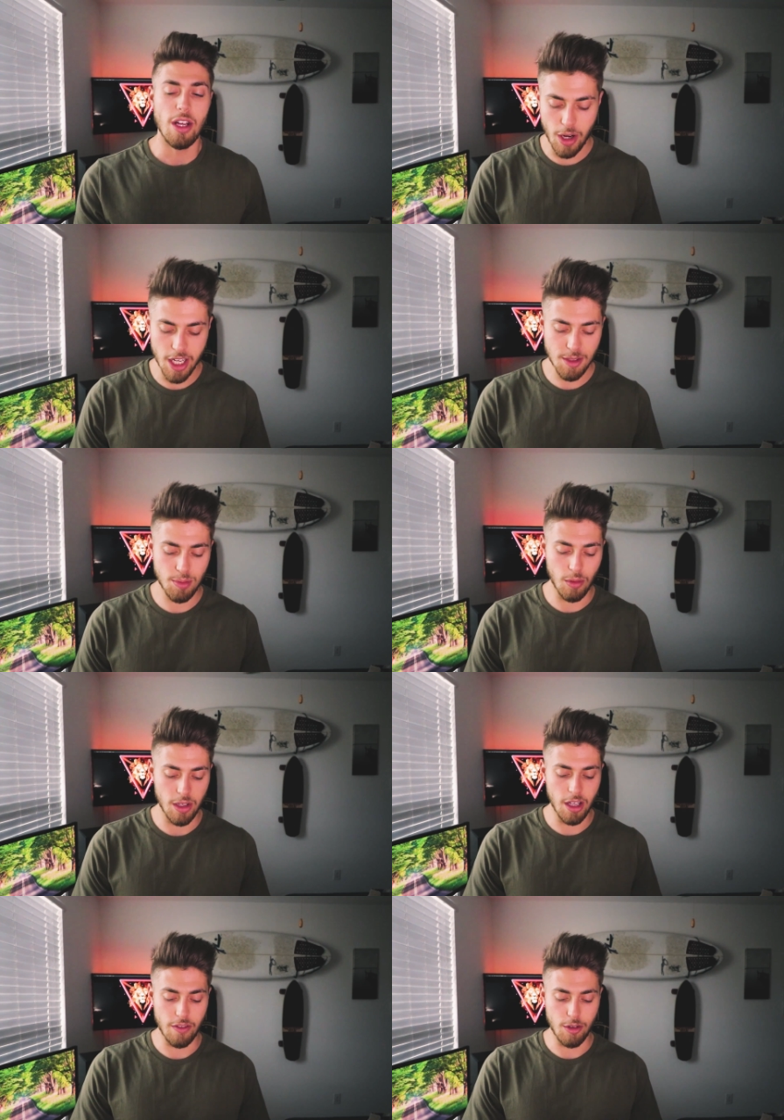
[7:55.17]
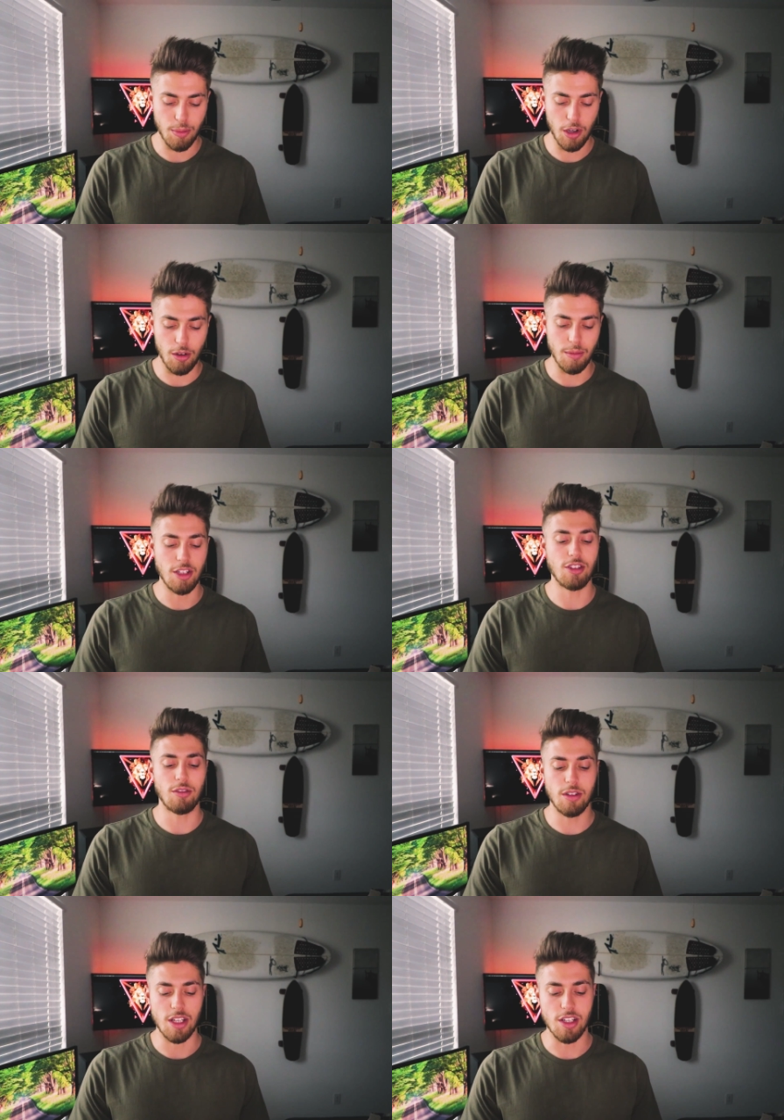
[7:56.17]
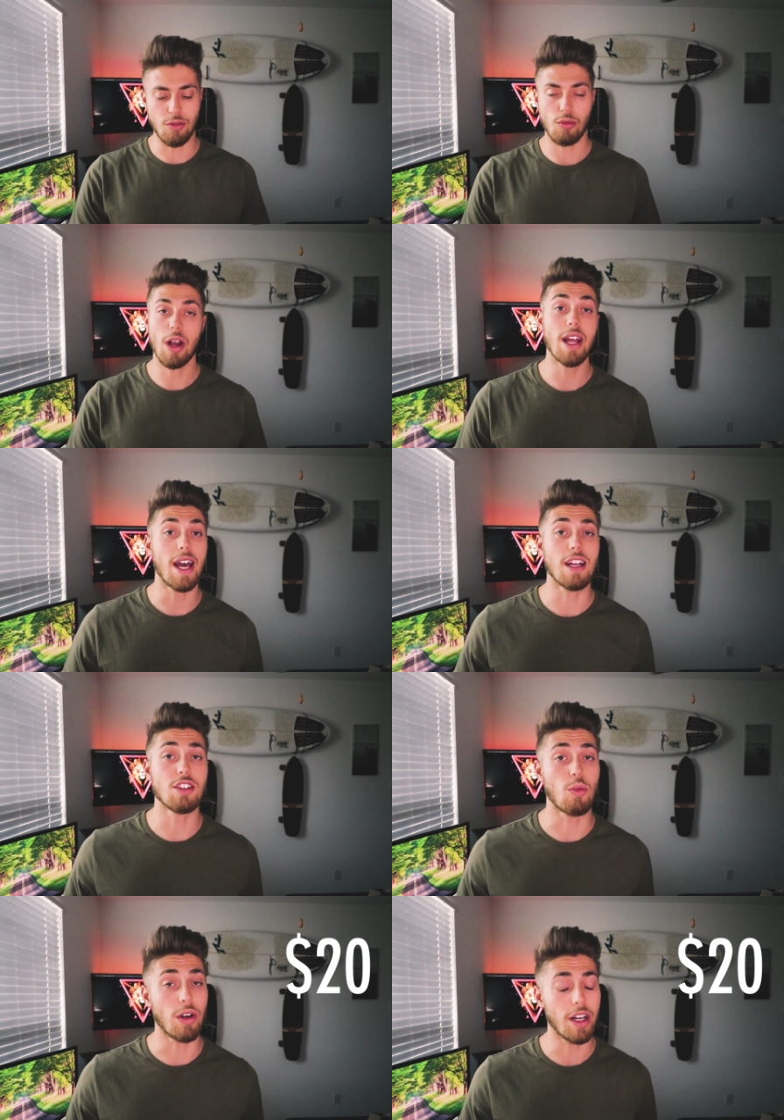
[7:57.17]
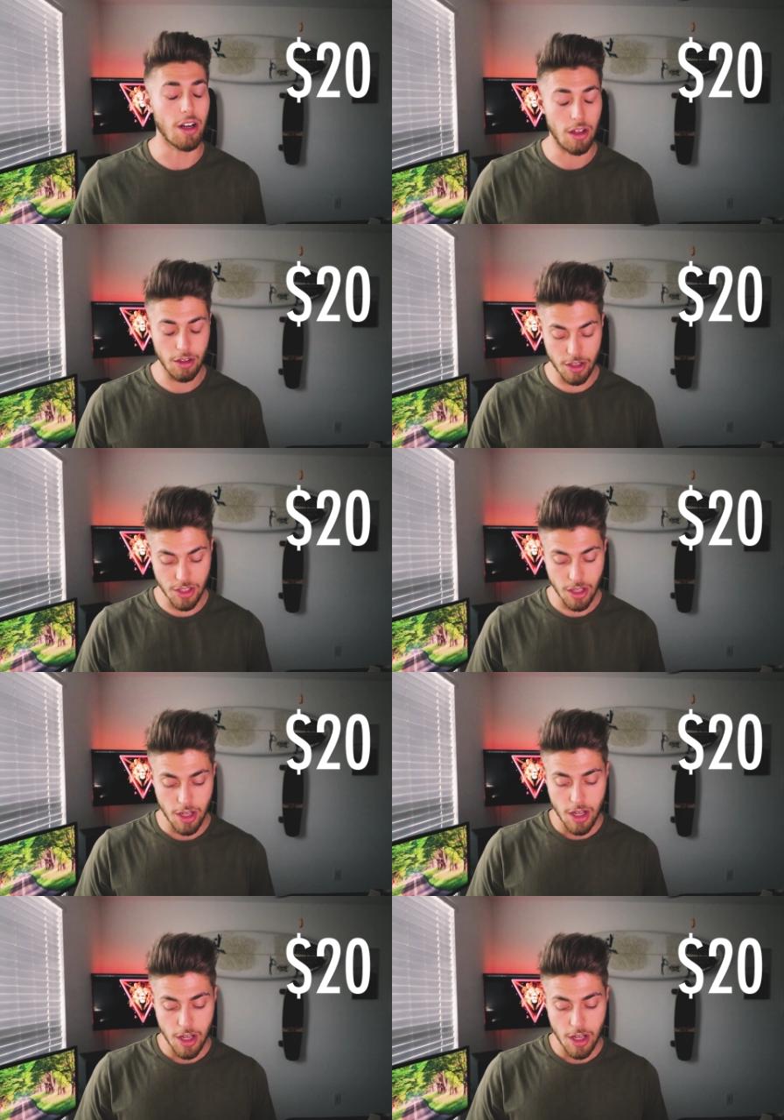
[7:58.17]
Price point of the Paul Mitchell is right at $20.